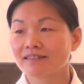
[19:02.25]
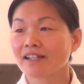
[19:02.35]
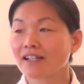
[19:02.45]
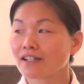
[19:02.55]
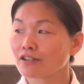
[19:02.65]

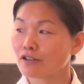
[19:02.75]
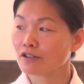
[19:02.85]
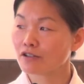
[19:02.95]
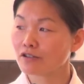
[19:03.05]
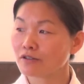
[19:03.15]
let it
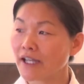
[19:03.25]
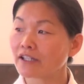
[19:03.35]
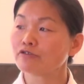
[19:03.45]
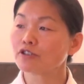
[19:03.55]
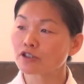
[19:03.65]
go
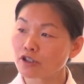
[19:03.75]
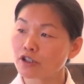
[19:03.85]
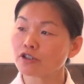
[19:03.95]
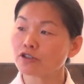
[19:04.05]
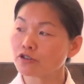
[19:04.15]
and
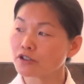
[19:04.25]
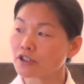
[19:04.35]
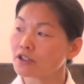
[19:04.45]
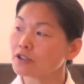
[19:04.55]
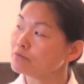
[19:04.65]
return to
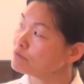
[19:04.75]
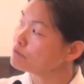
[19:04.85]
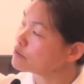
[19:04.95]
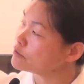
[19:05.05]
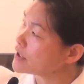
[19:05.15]
your
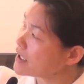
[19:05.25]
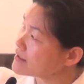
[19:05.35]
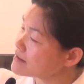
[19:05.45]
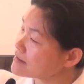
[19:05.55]
Buddha